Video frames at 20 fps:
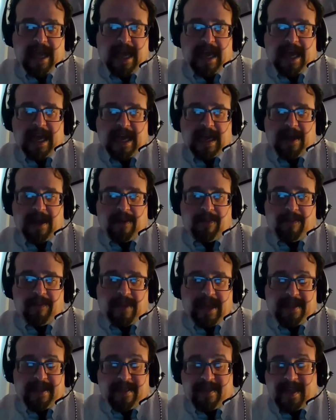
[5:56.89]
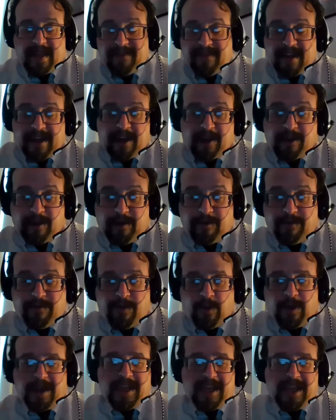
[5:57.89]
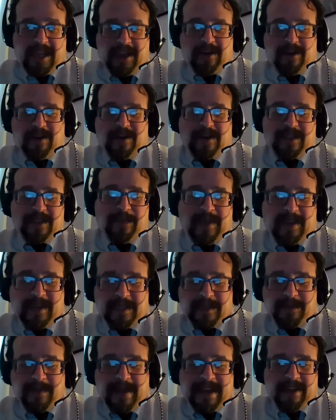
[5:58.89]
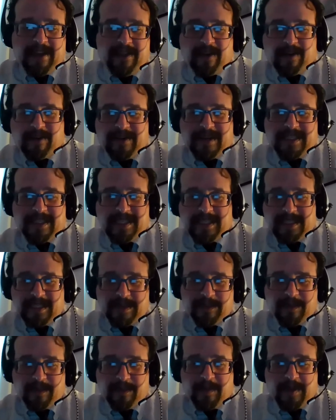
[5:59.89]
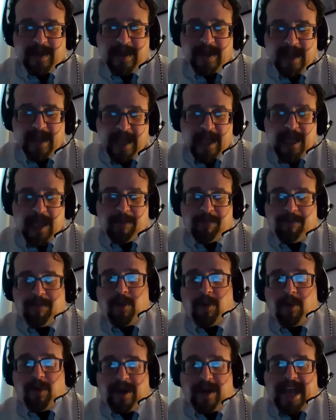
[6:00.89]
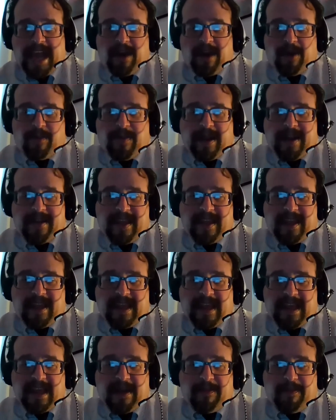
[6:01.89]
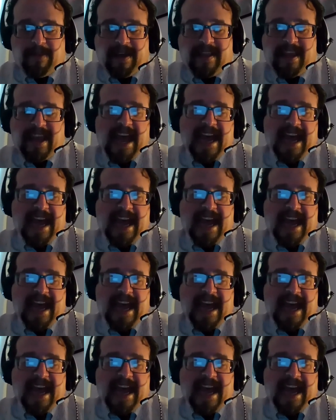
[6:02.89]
and they've had a good 4 years because many of their criticisms have been borne out by the